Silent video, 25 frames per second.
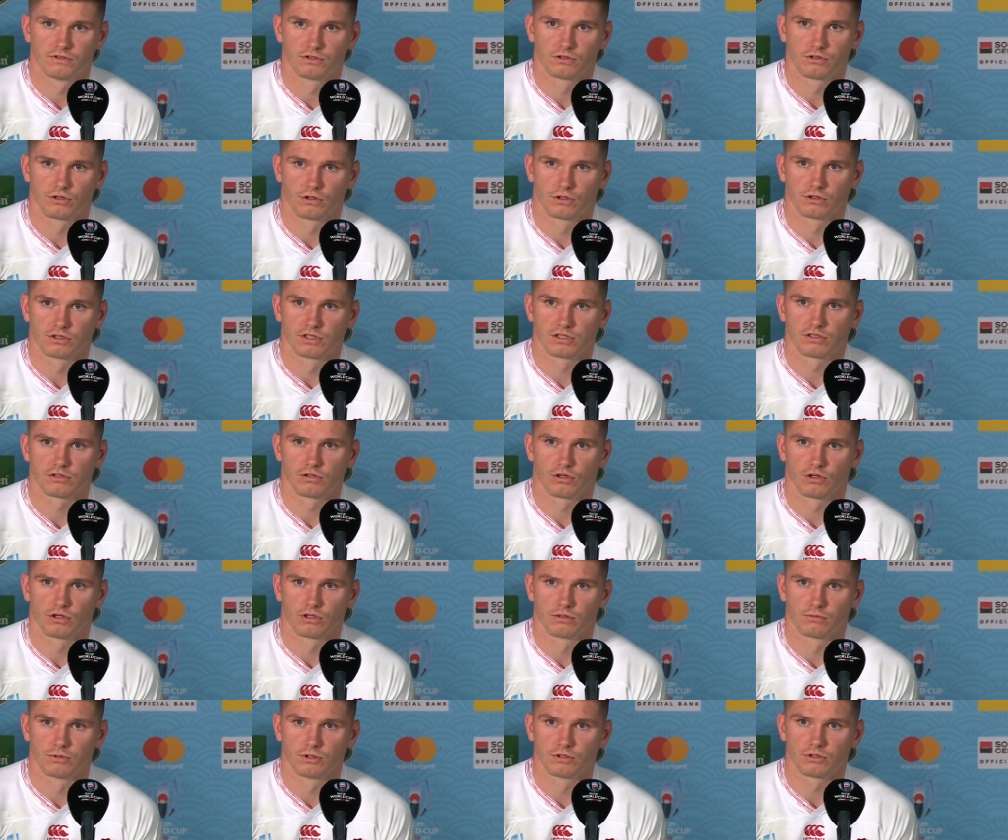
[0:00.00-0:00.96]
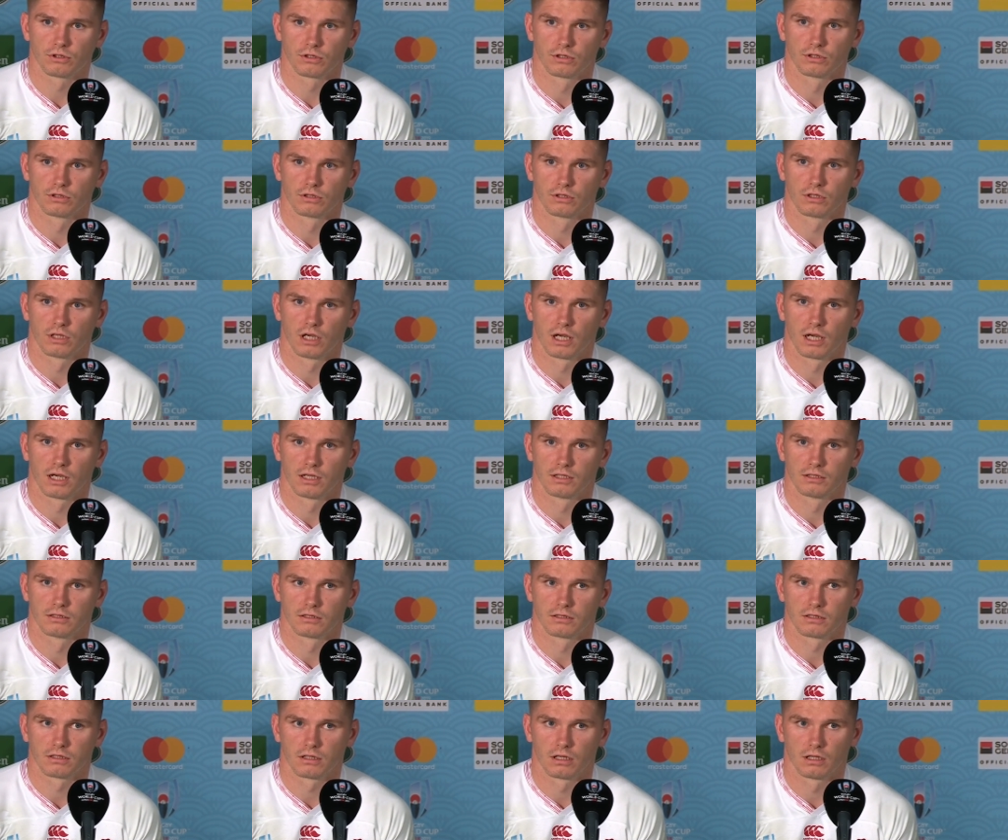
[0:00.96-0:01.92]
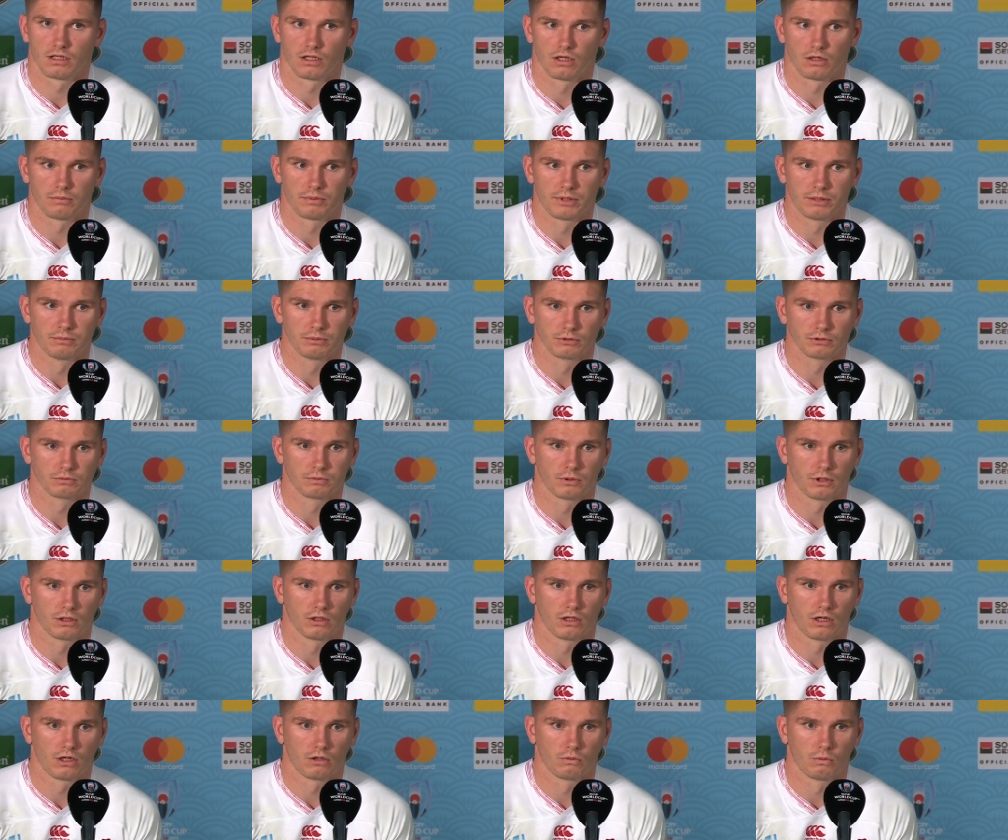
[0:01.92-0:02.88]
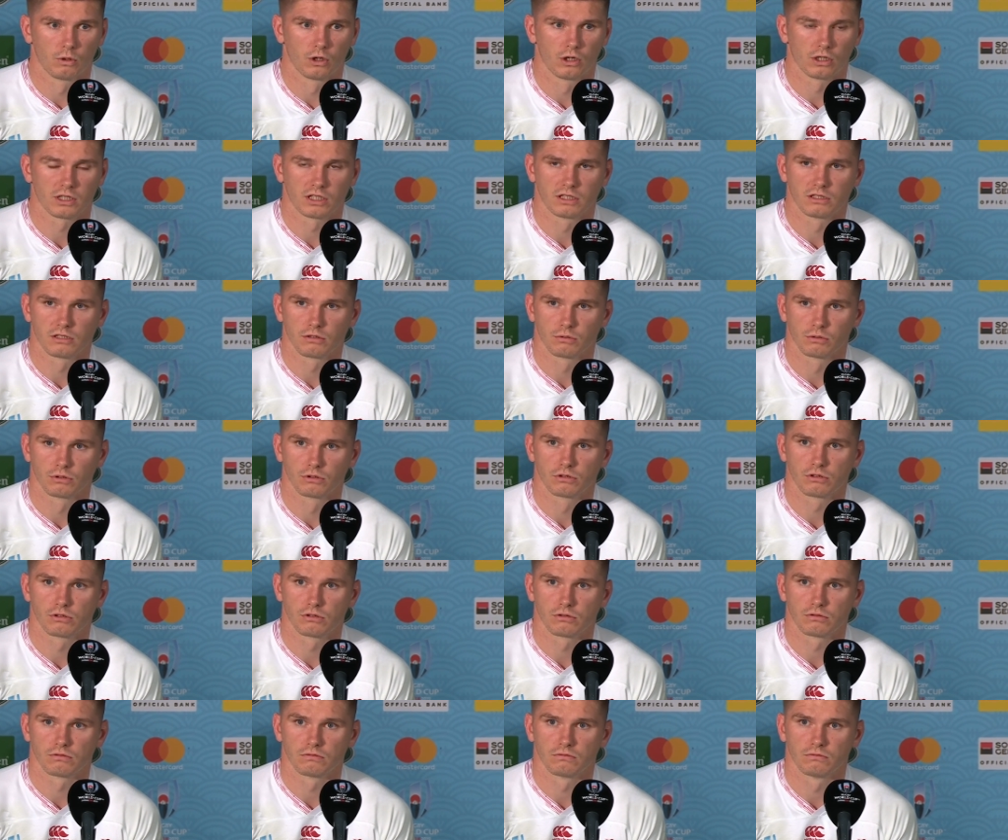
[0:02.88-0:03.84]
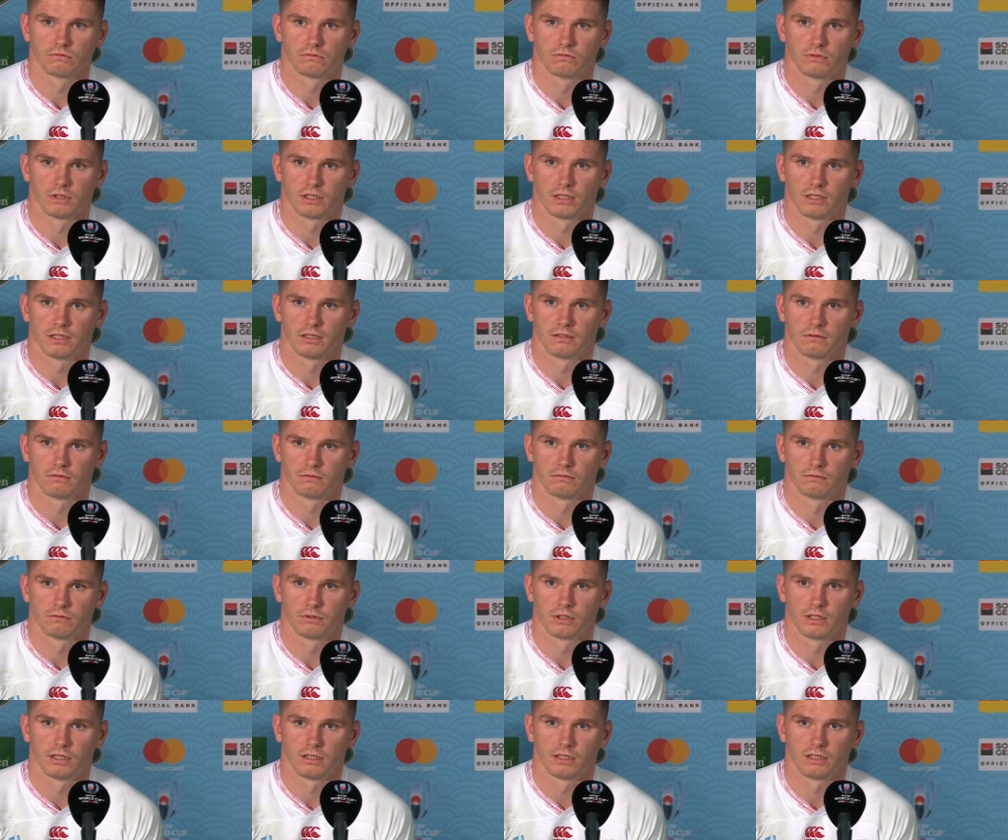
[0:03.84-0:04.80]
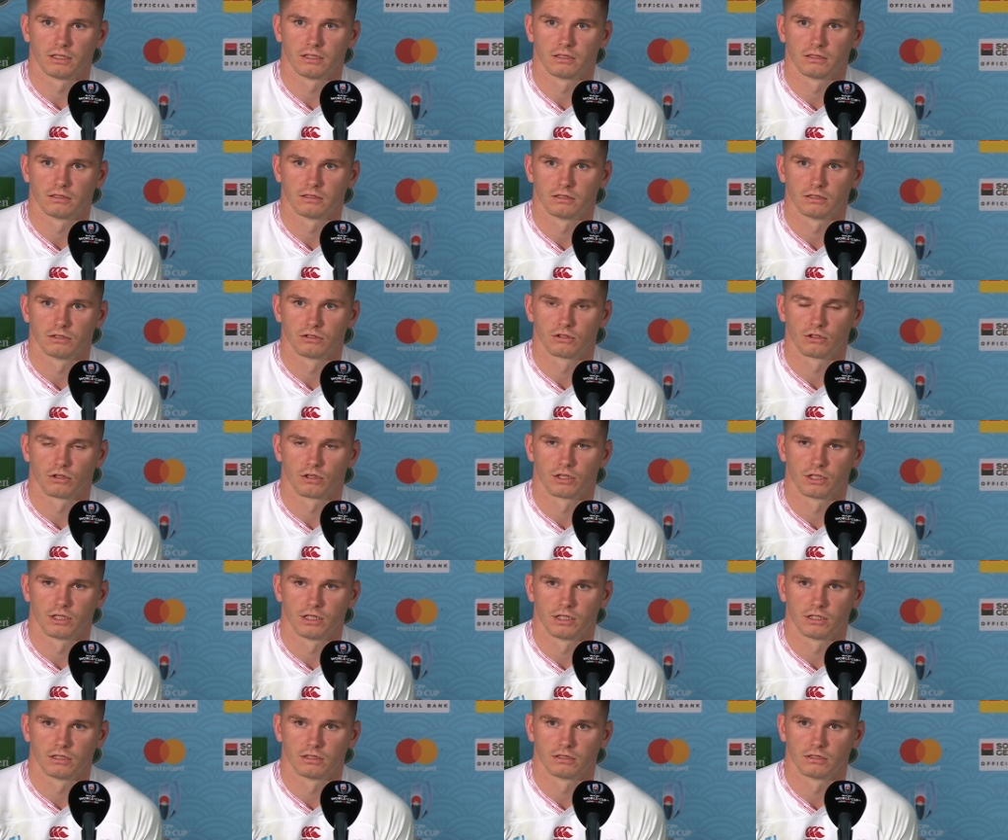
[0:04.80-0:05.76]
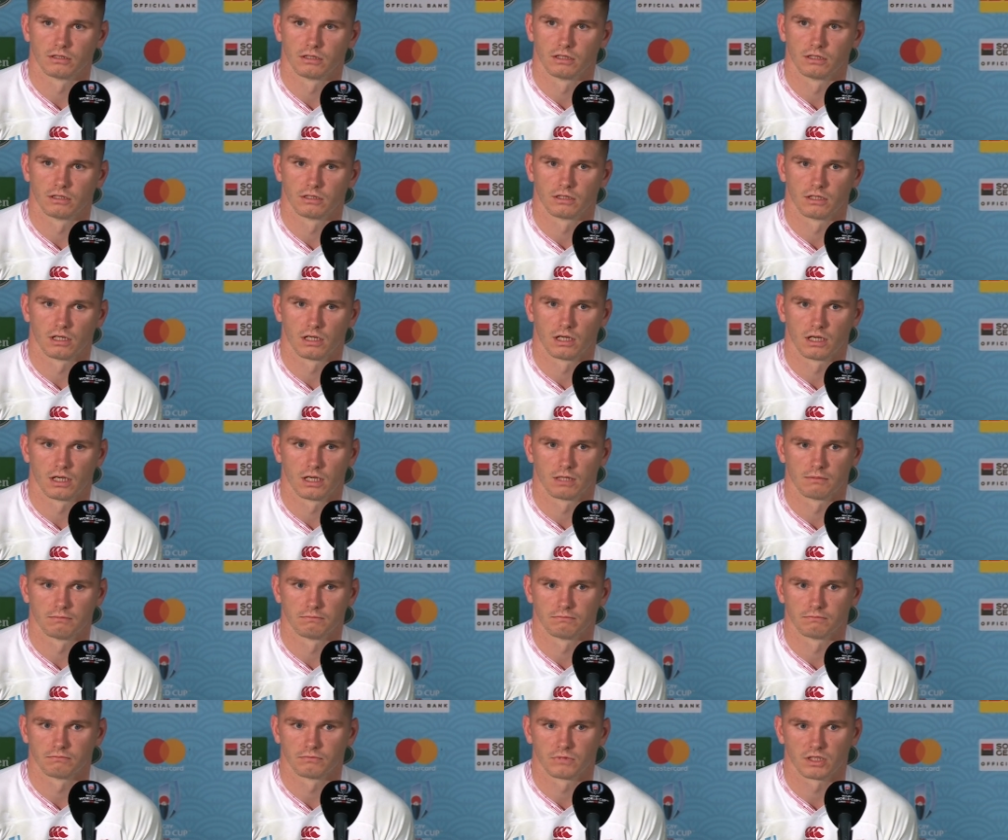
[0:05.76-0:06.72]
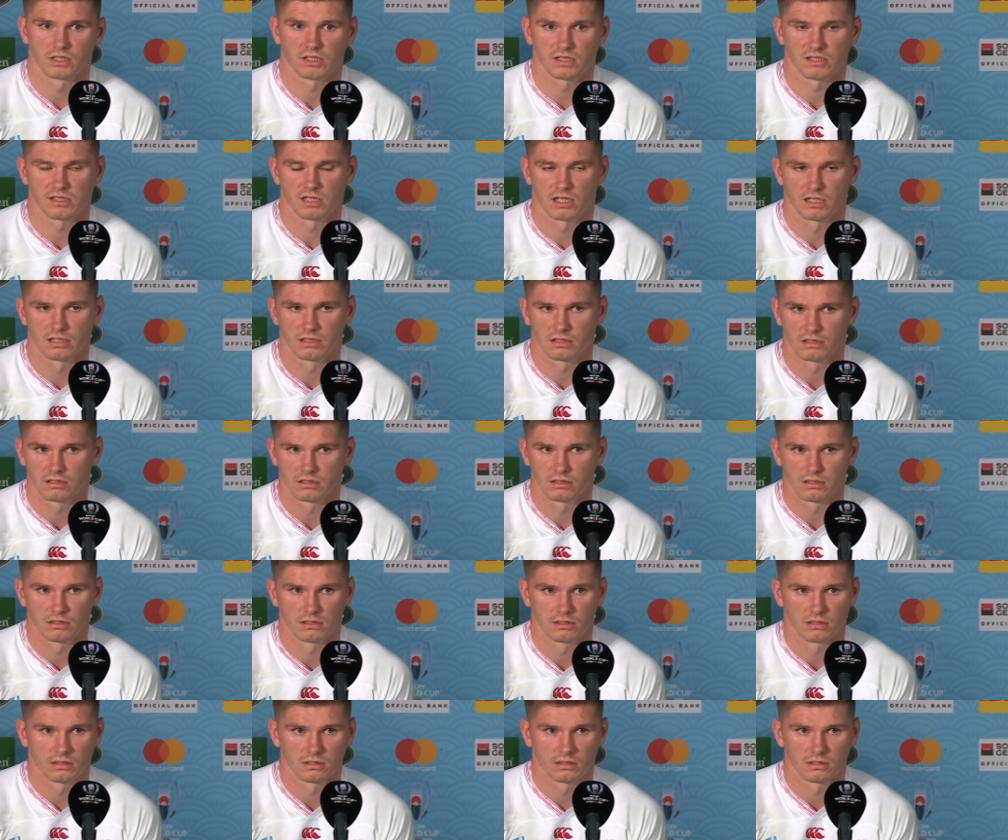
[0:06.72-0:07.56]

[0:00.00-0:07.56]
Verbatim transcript: we've enjoyed this tournament, and and a lot of people's put a lot of work into us. Really, really enjoying it. And um, as I said,